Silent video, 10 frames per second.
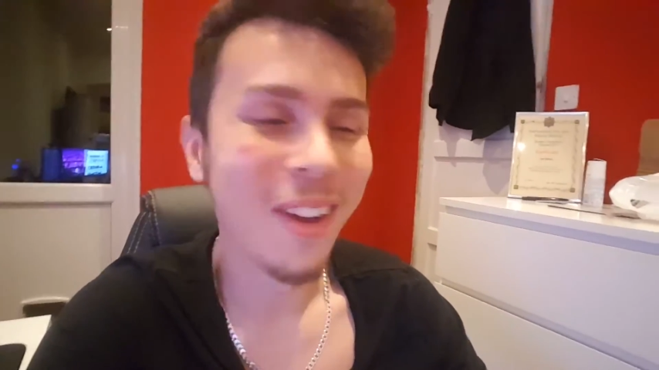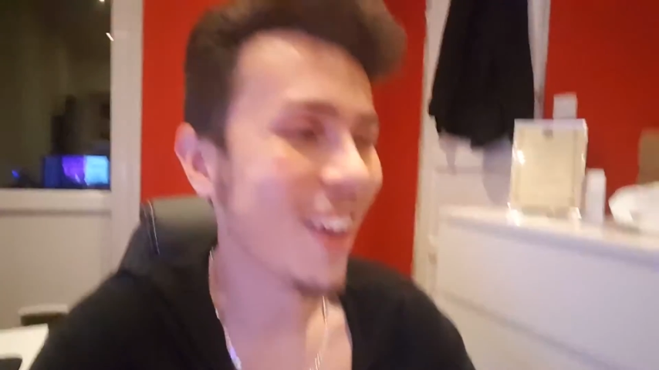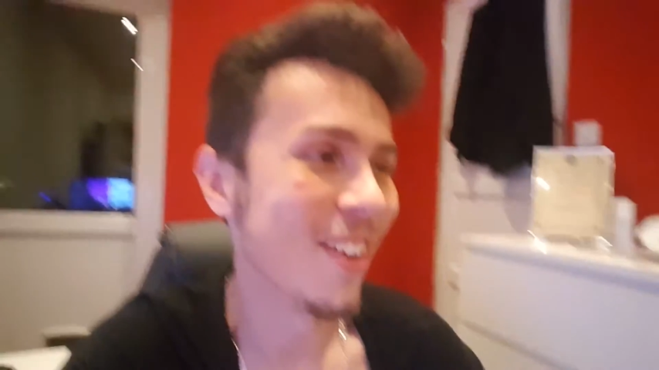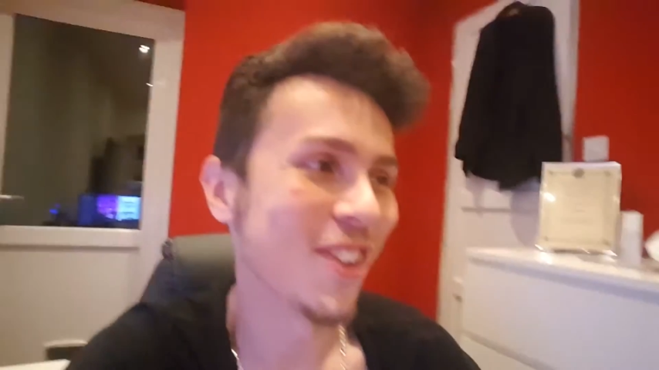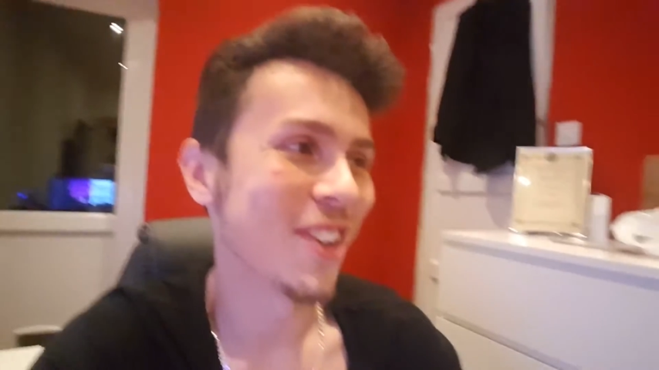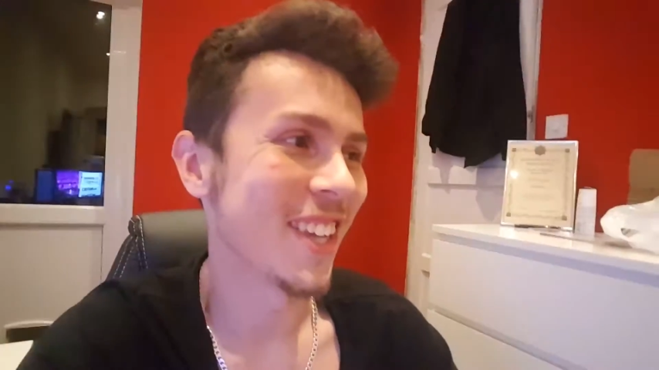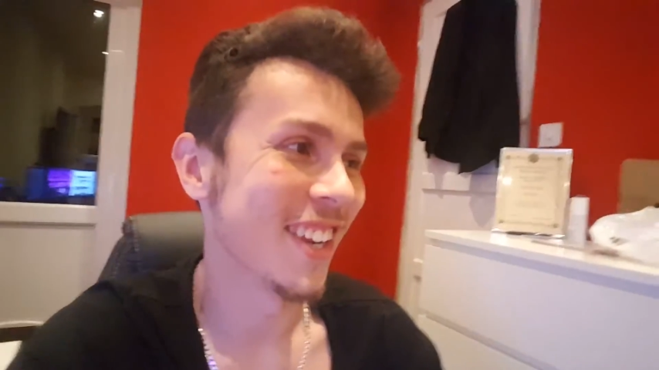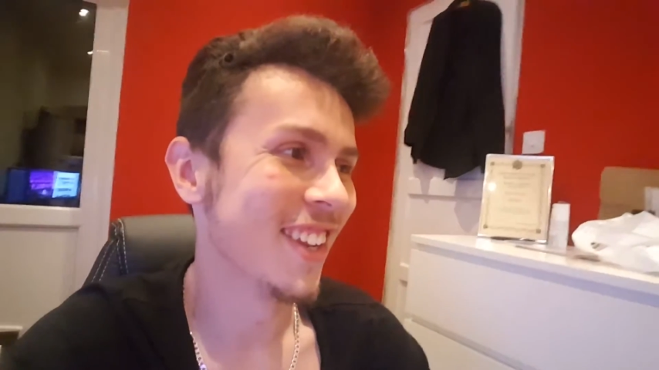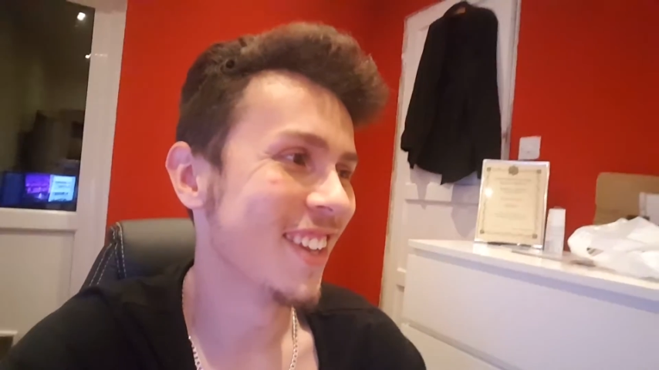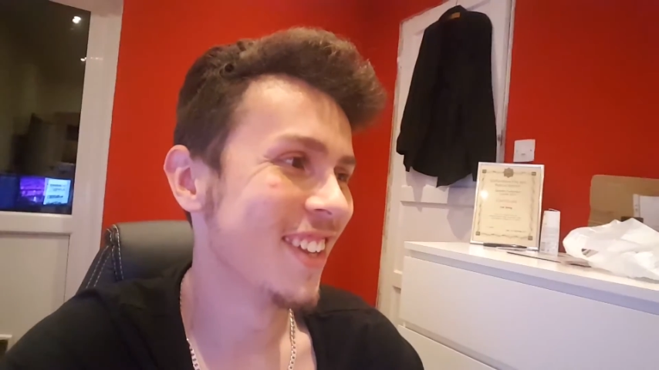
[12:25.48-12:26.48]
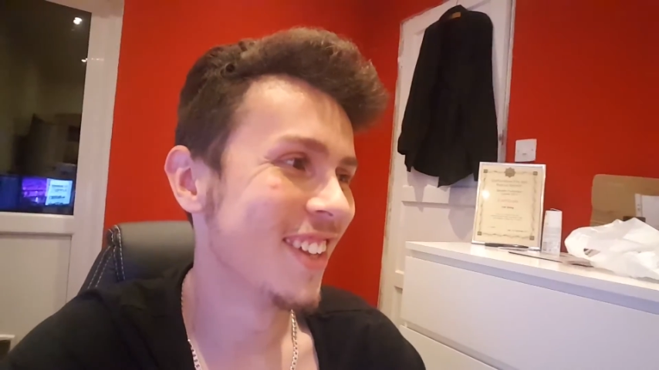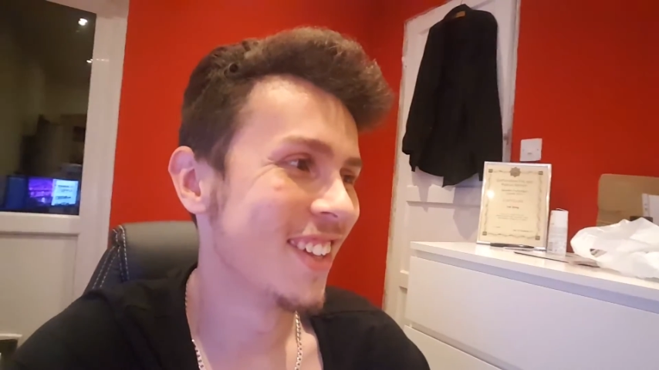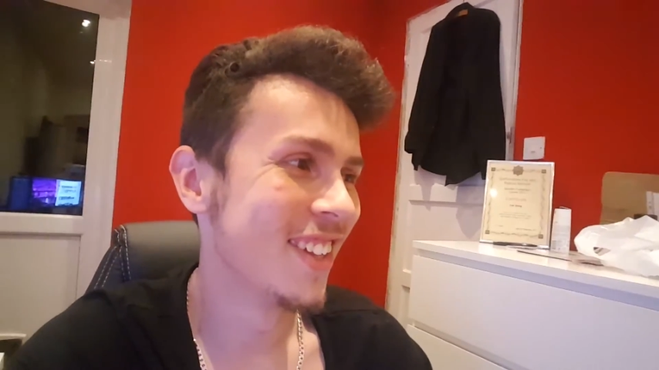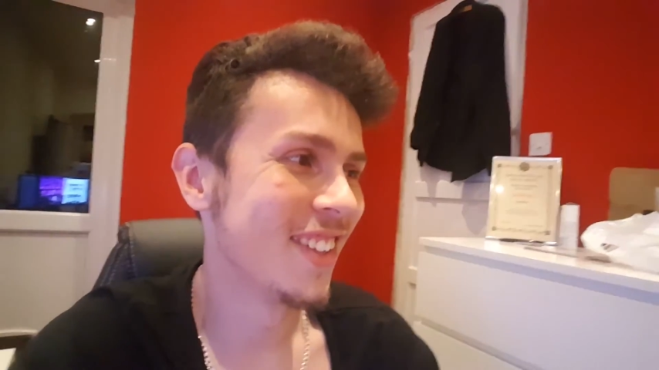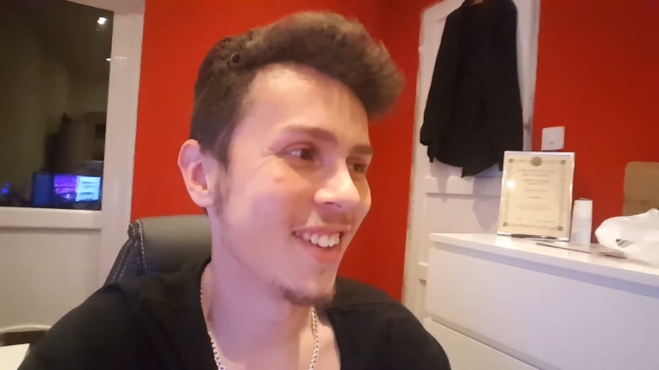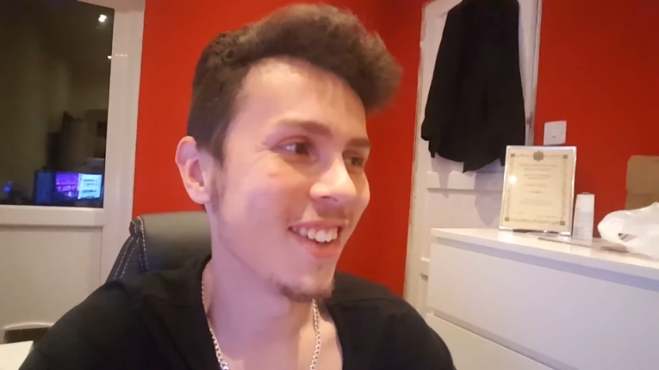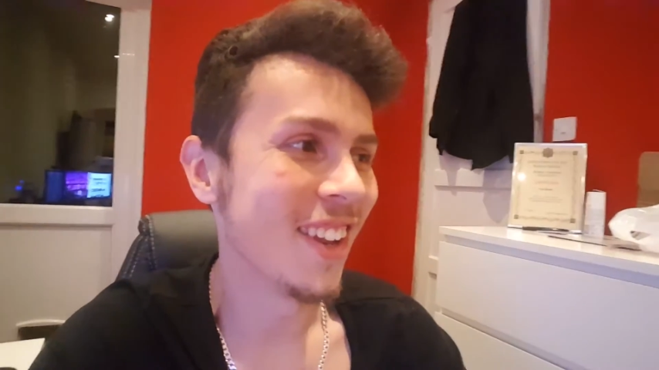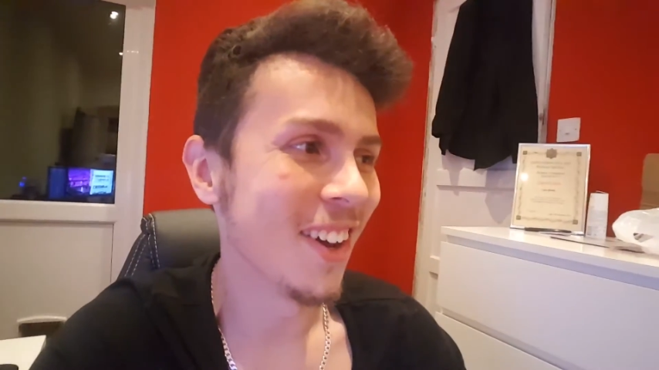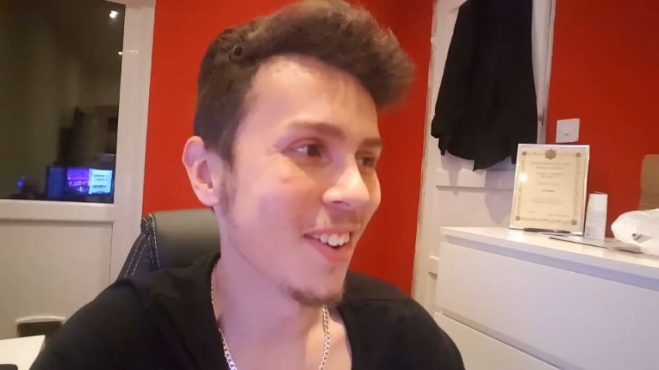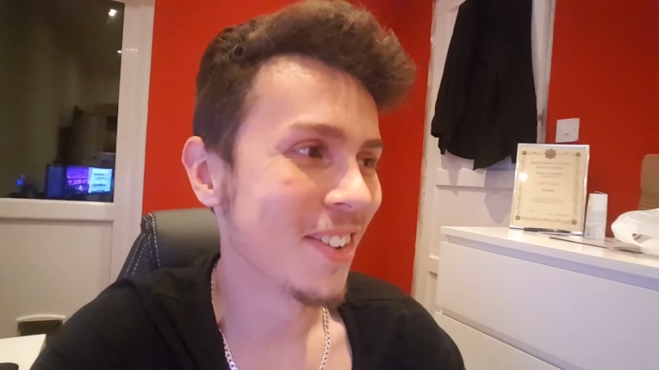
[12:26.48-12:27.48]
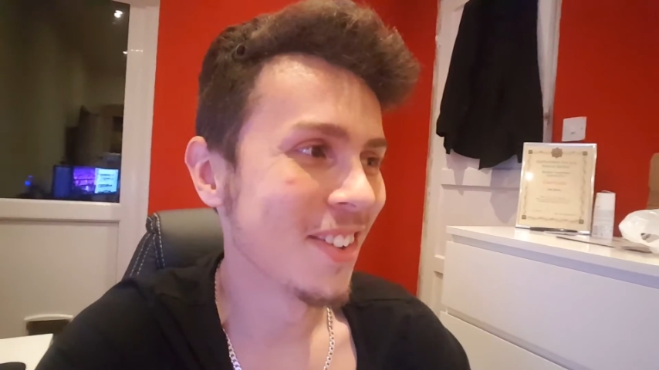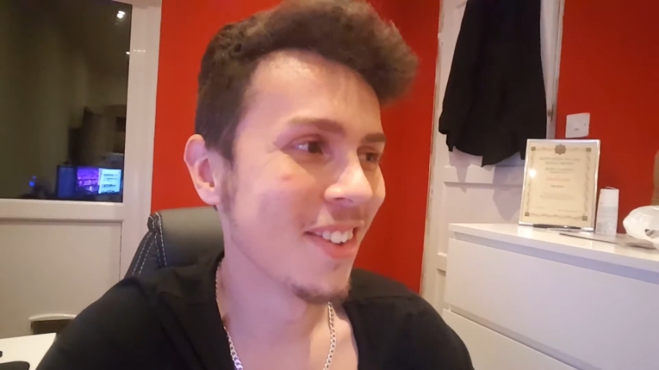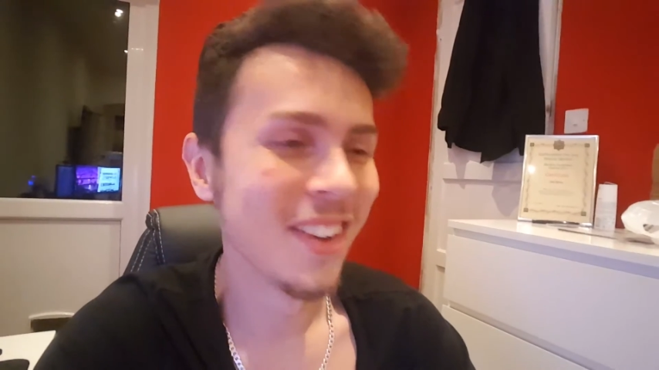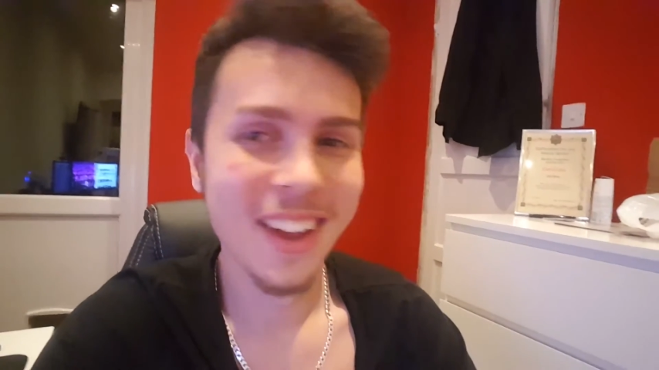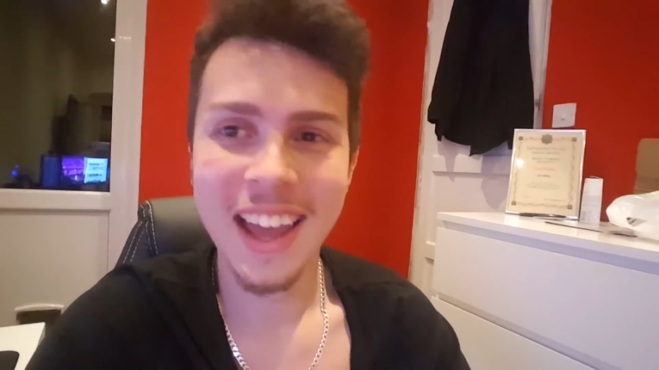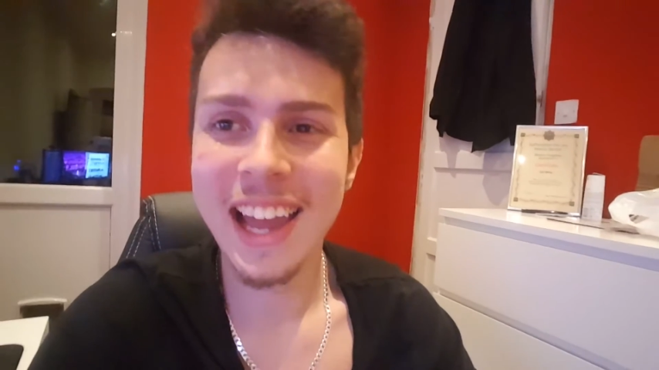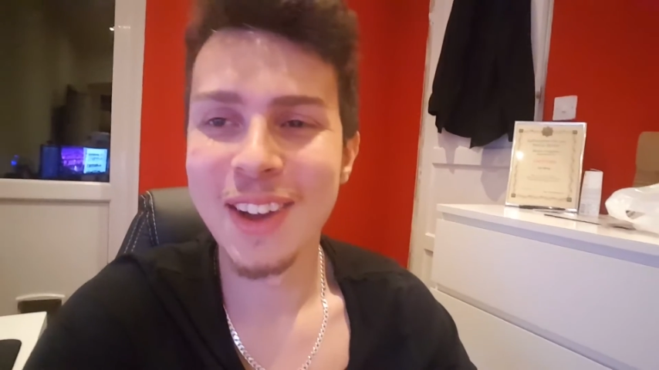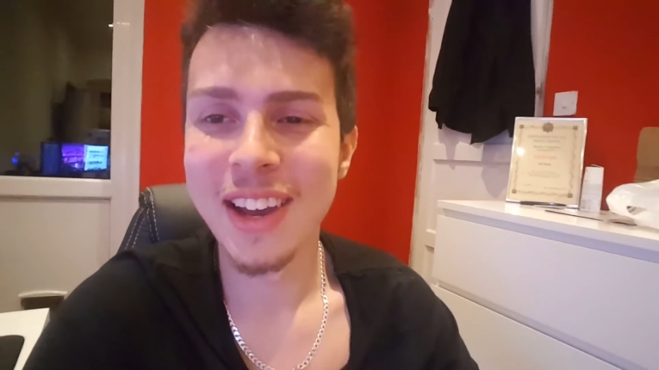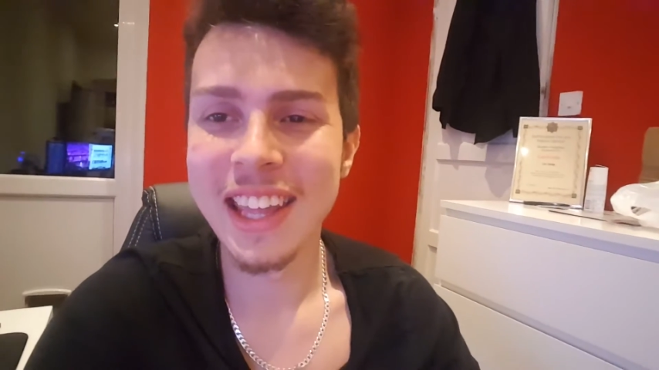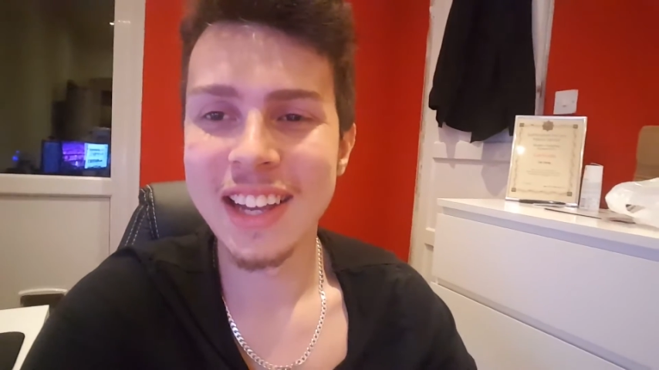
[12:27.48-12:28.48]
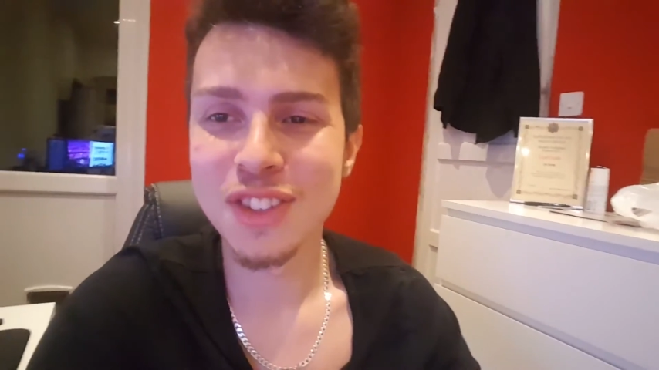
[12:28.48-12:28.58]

No, I'm joking. I hate you. No. Anyway, yeah,